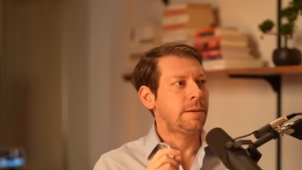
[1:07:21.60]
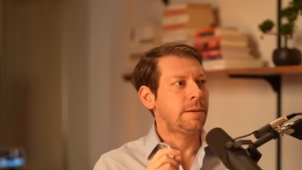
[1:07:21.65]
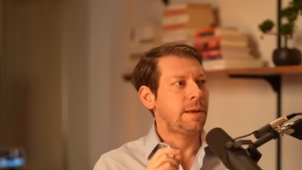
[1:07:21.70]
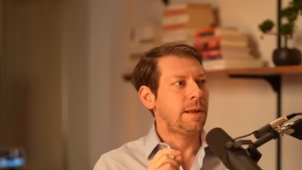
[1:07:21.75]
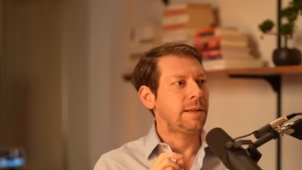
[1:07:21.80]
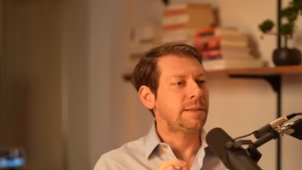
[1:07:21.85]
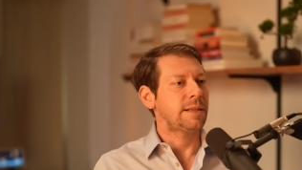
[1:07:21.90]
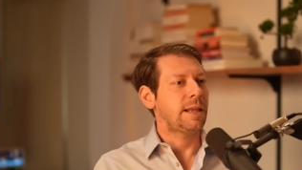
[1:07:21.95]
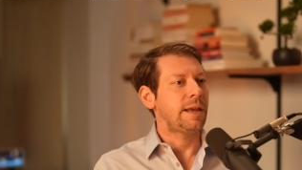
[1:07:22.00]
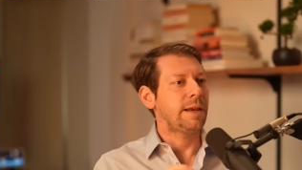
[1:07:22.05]

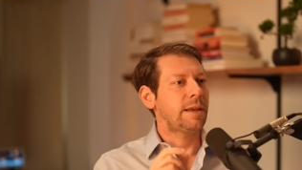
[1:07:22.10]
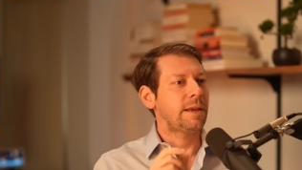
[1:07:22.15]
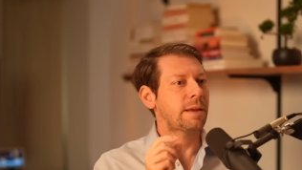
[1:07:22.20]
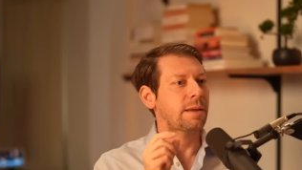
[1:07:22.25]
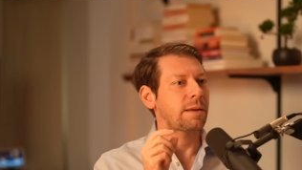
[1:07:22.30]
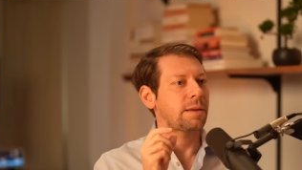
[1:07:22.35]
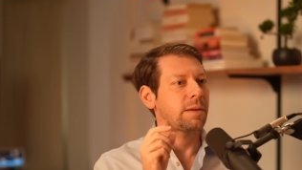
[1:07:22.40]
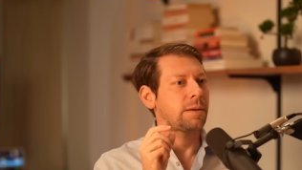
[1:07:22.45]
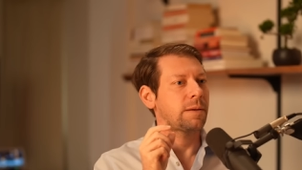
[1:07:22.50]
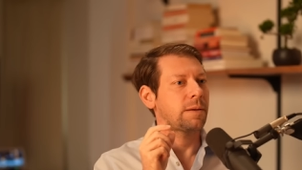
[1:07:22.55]
It's like
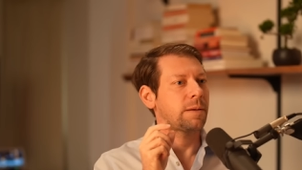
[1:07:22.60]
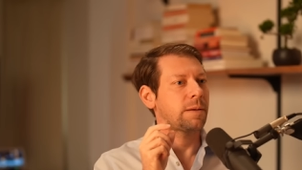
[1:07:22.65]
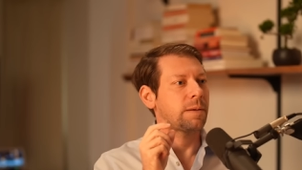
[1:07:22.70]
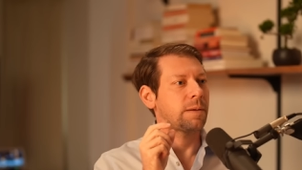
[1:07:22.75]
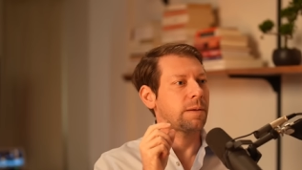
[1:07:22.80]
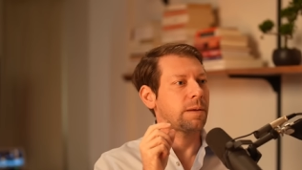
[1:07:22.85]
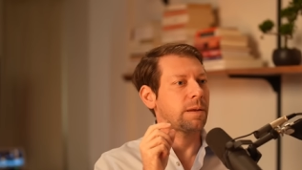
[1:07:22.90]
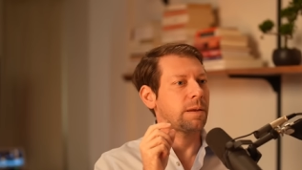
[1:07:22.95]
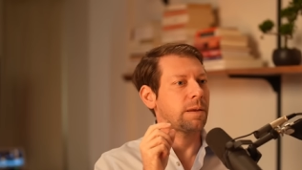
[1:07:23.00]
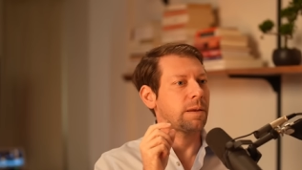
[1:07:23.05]

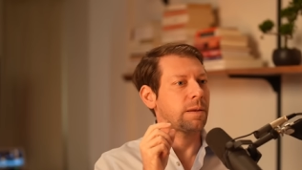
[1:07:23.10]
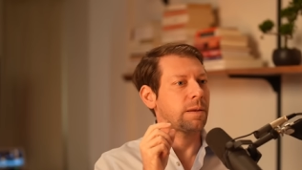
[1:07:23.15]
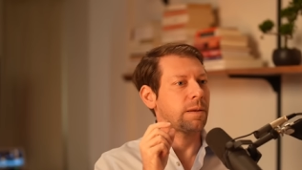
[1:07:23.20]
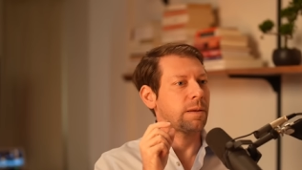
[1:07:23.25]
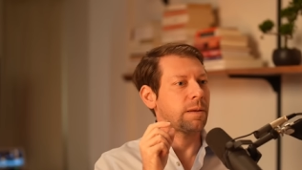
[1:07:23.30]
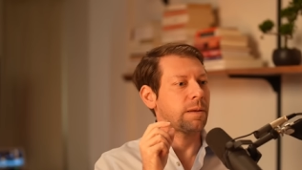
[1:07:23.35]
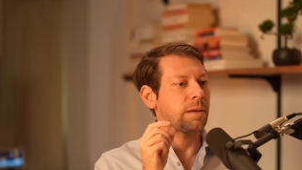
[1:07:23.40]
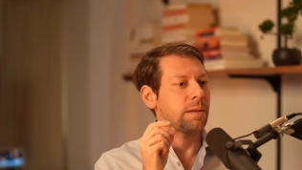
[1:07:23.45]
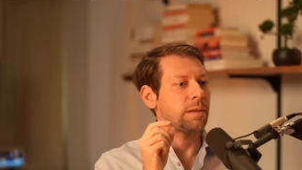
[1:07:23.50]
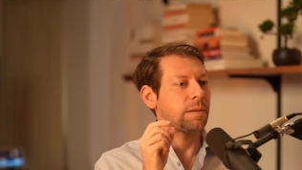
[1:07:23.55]

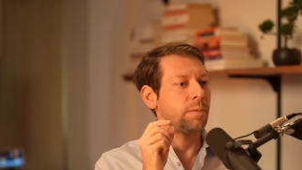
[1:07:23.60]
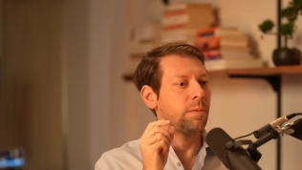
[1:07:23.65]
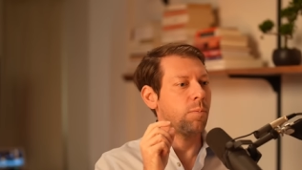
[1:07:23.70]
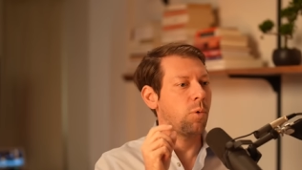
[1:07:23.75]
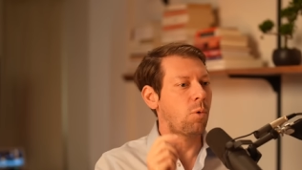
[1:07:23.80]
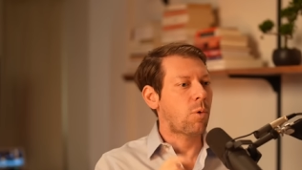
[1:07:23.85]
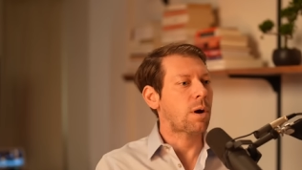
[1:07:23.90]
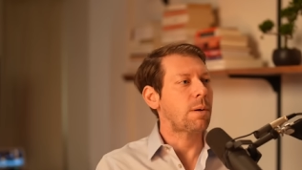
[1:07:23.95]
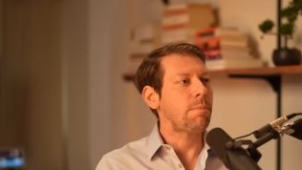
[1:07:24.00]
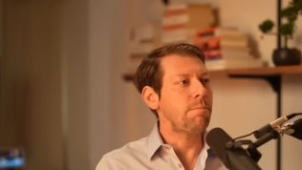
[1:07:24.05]
the
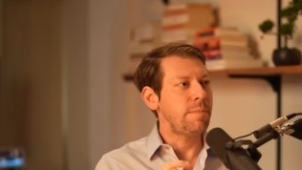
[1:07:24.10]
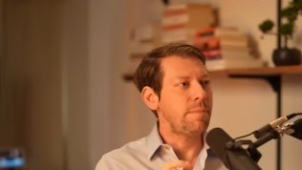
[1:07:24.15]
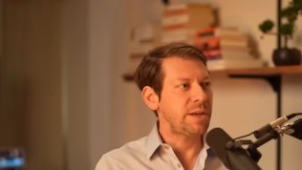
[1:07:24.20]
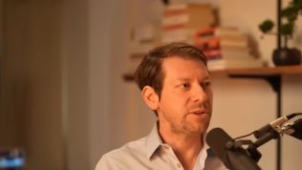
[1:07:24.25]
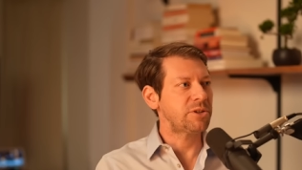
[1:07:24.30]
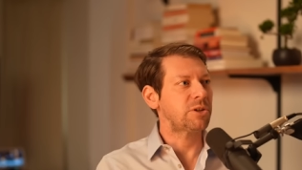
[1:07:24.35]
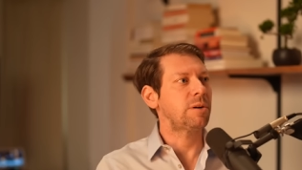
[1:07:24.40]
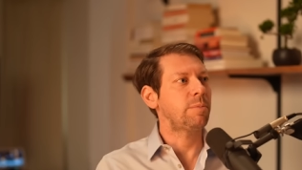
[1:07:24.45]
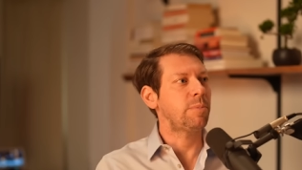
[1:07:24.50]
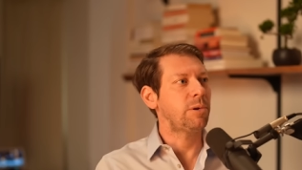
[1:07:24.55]
more
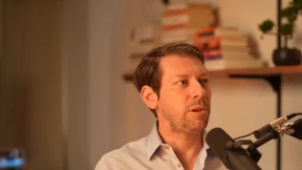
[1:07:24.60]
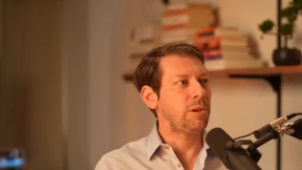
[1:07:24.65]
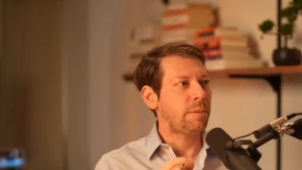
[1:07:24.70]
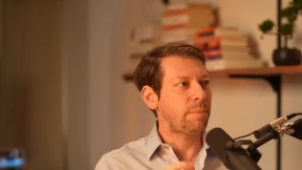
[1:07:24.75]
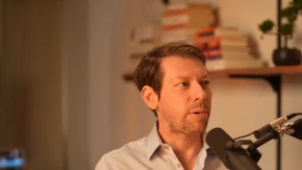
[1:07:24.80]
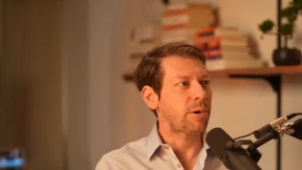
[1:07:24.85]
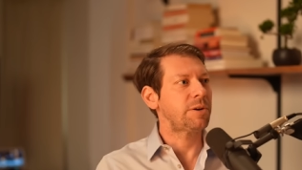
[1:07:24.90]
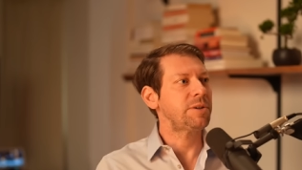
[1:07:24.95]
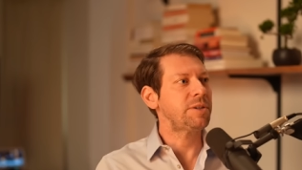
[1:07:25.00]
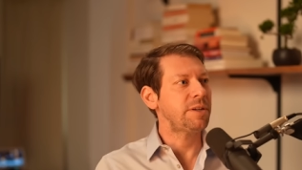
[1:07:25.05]
miserable a
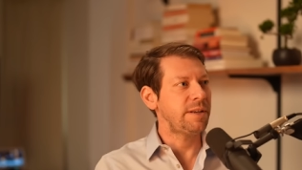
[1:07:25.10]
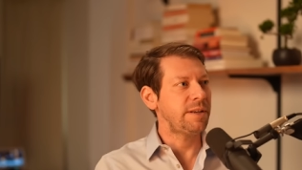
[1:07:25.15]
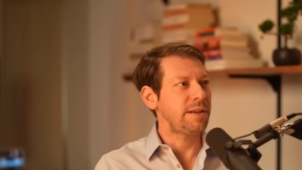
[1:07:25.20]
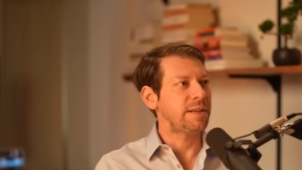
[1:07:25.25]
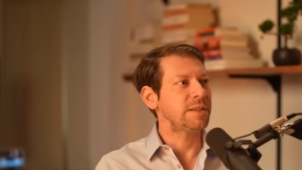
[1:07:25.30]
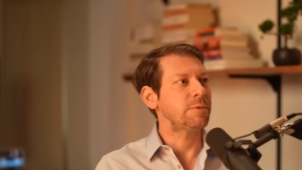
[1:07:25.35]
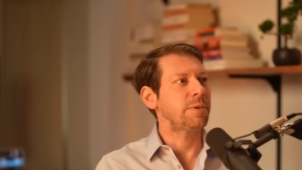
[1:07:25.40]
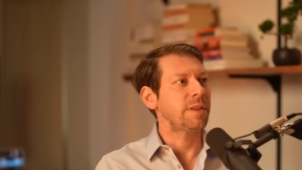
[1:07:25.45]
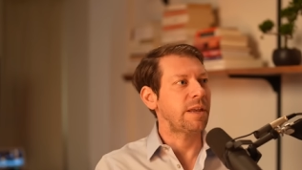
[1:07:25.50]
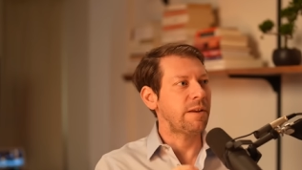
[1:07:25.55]
person
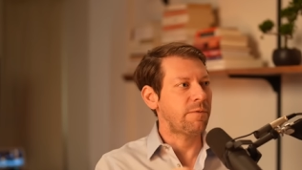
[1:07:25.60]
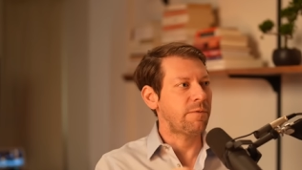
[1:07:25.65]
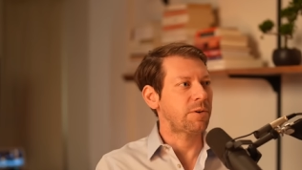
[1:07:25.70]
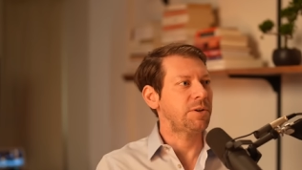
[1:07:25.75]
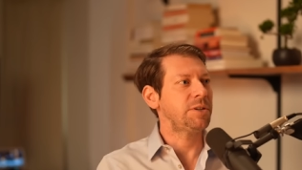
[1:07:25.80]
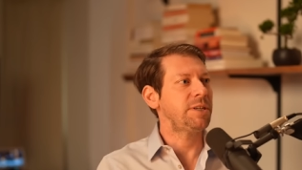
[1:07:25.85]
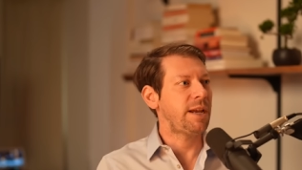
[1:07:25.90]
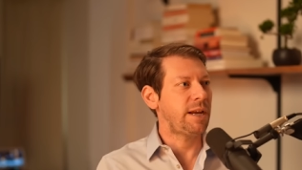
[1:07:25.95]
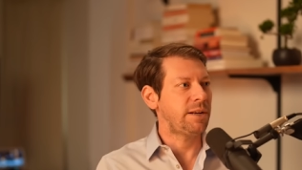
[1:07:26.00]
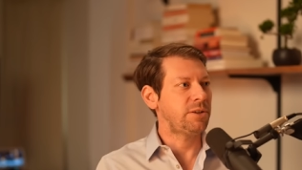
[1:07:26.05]
is when they
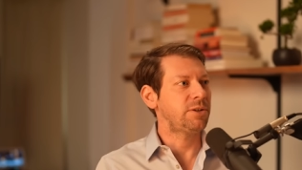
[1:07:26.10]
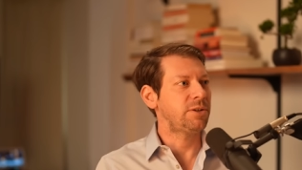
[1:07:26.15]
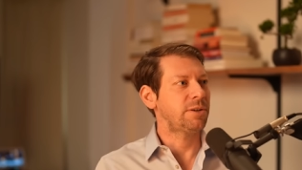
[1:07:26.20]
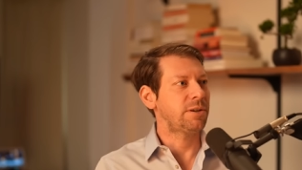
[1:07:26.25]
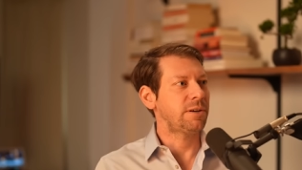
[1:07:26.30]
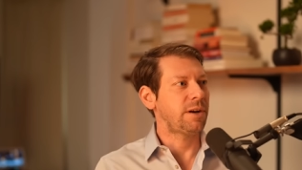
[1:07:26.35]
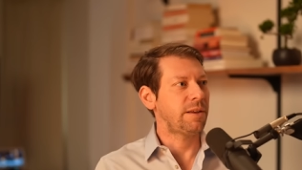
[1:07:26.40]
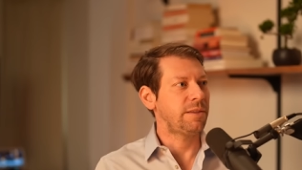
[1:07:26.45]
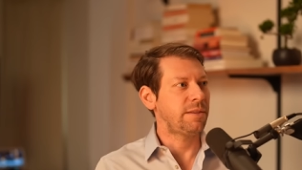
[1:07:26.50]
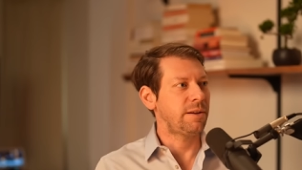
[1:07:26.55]
first
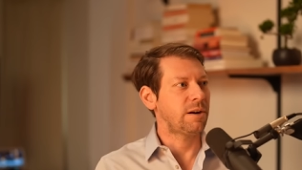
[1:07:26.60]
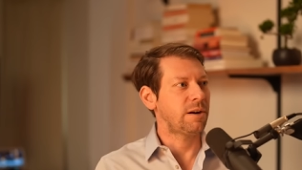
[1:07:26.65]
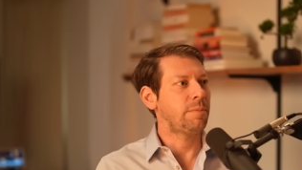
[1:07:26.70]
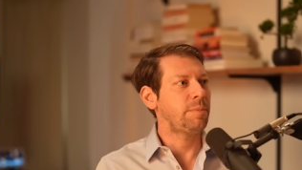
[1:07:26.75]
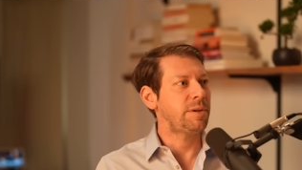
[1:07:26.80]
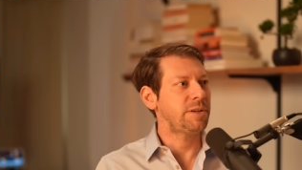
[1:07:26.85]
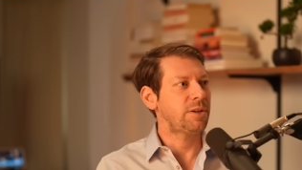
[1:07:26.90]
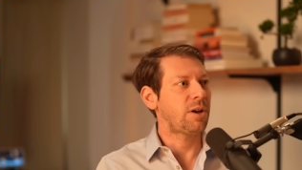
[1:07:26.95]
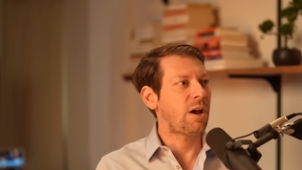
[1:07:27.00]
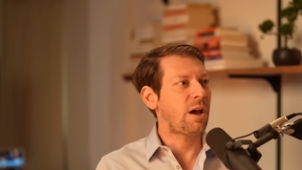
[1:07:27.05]
enter a
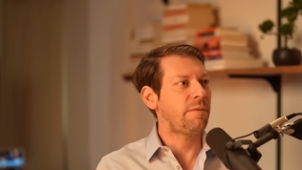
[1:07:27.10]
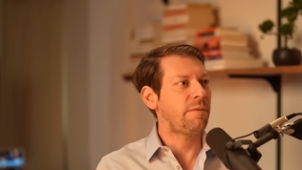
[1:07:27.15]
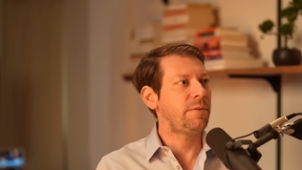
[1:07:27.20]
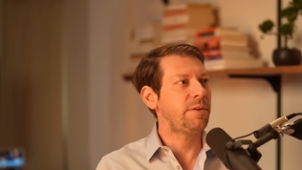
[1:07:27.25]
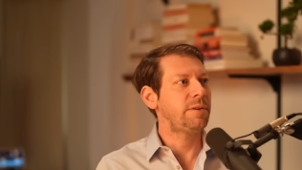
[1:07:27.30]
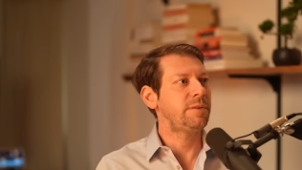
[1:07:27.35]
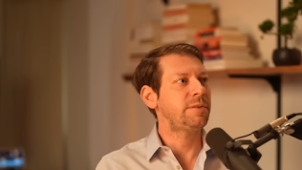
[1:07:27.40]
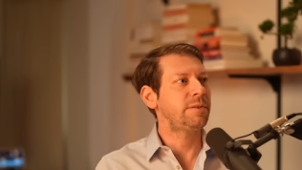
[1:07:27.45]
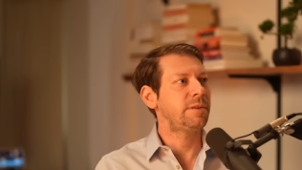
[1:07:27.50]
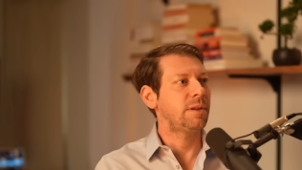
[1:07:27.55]
therapist's
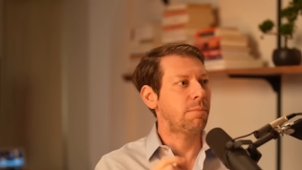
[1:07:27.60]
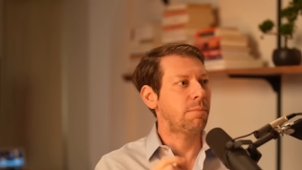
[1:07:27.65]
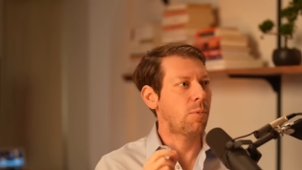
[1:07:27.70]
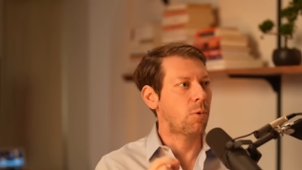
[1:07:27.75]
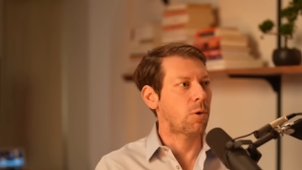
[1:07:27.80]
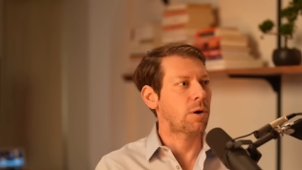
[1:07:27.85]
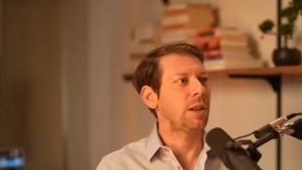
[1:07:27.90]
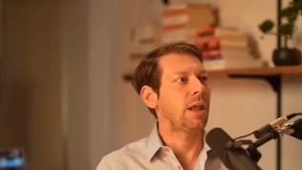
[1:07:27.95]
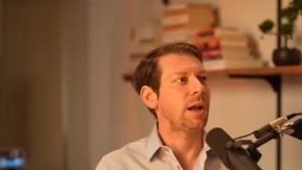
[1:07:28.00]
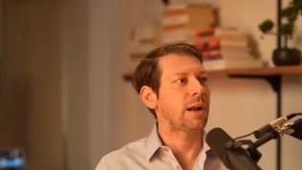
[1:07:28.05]
office, the
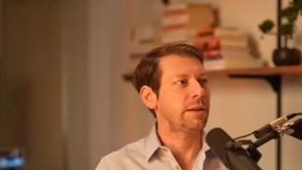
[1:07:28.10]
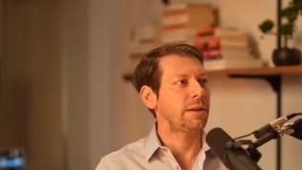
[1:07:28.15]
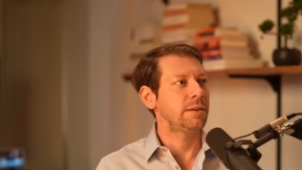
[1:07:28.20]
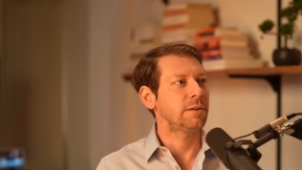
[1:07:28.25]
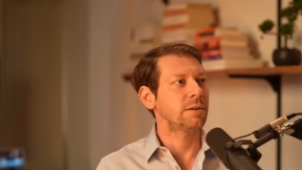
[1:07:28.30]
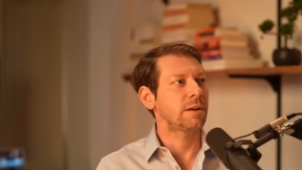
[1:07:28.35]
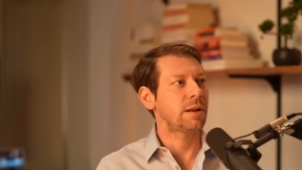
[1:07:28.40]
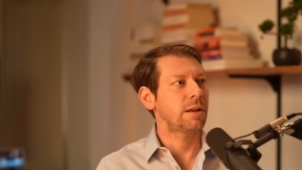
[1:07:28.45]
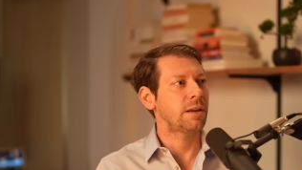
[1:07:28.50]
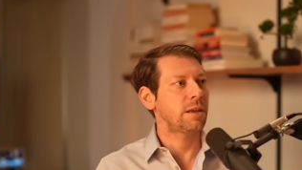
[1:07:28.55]
more likely
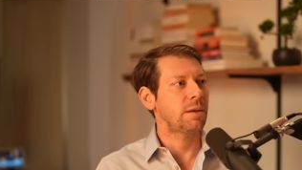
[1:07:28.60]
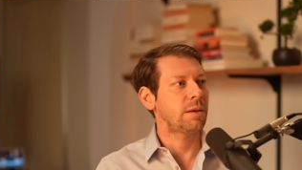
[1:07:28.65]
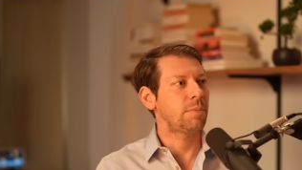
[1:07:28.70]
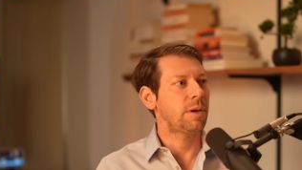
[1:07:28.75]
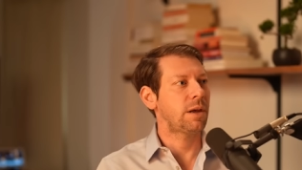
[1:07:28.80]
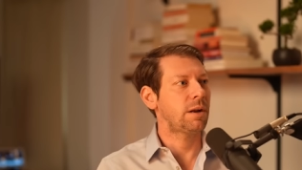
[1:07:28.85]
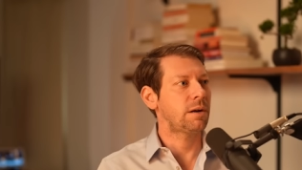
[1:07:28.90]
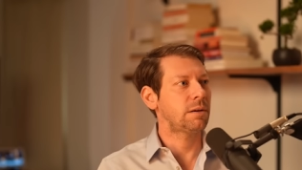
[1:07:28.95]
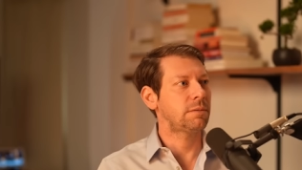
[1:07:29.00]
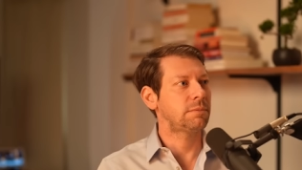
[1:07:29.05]
they're going to get
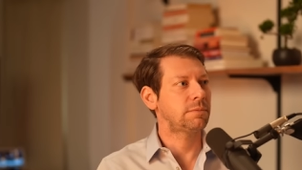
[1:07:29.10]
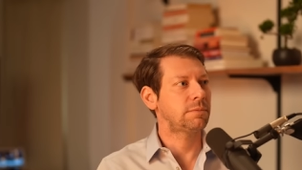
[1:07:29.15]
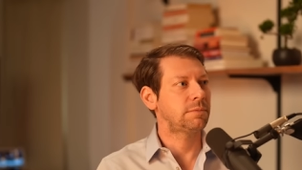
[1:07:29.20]
better.